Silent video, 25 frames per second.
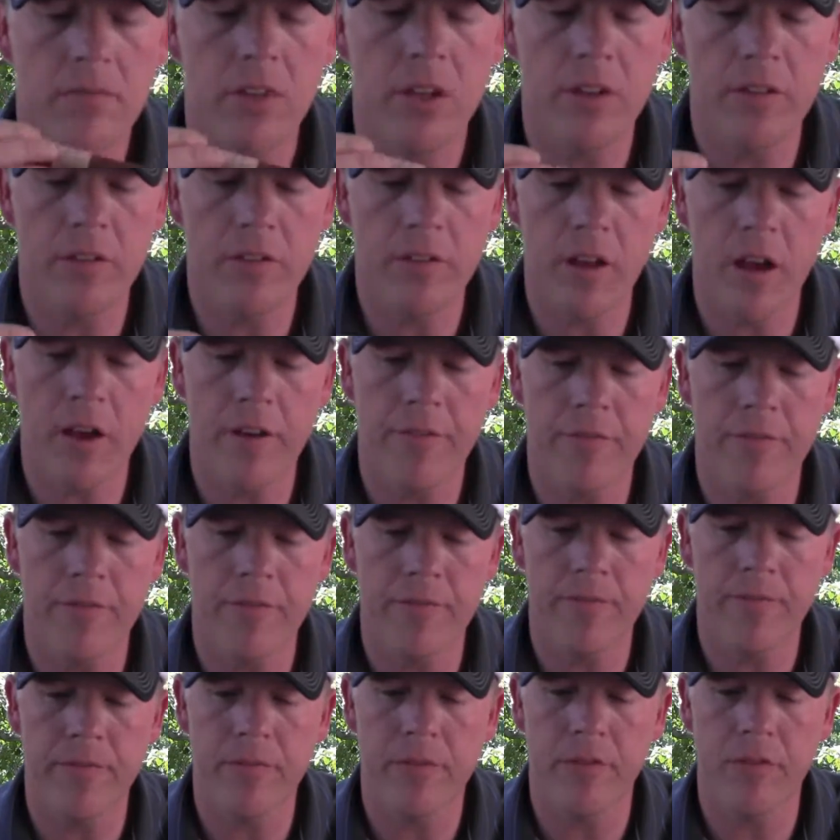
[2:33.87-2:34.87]
Good stuff.
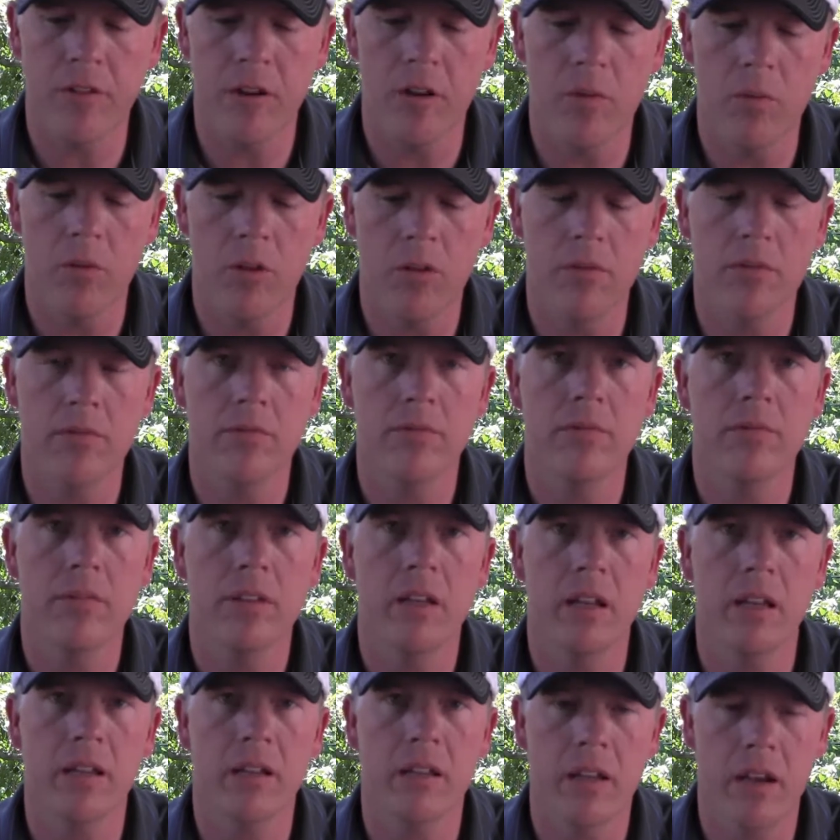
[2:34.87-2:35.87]
So we'll
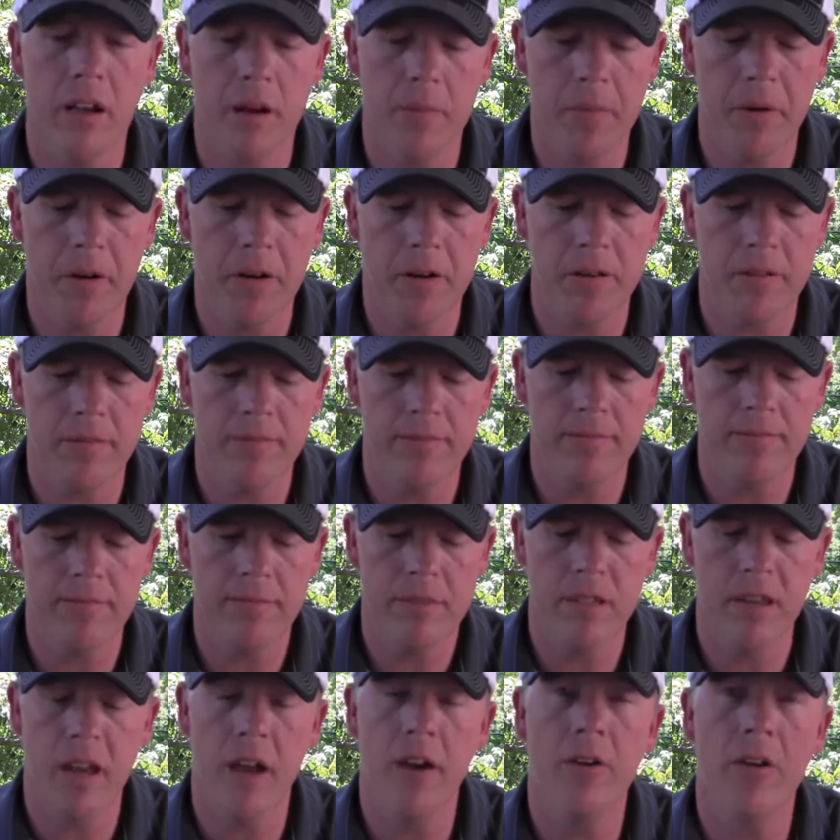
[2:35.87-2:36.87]
get it lit up here
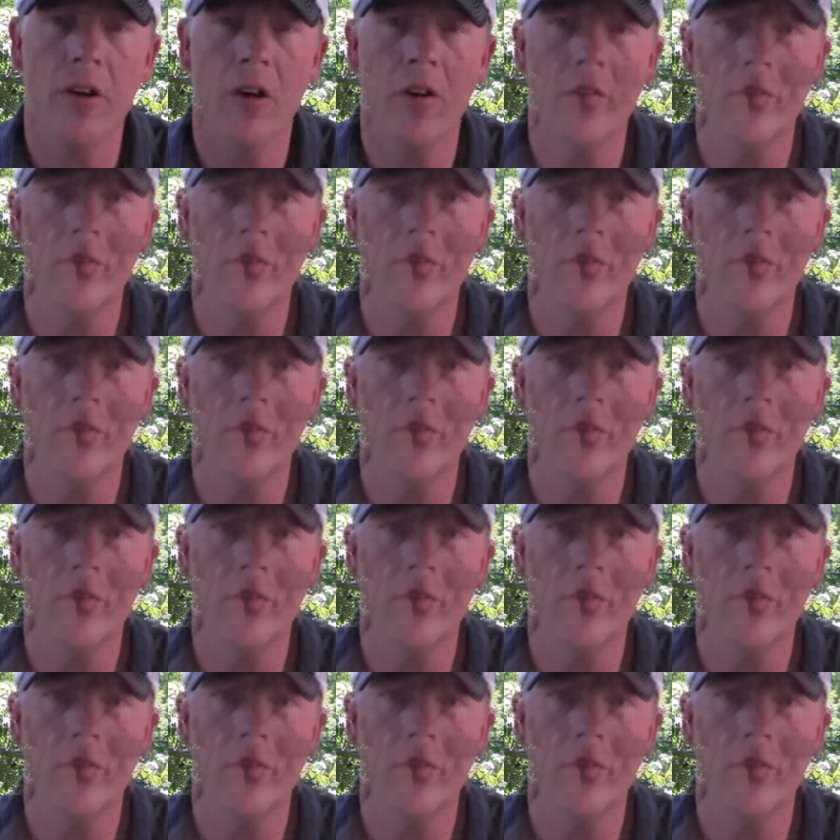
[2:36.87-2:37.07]
and see how it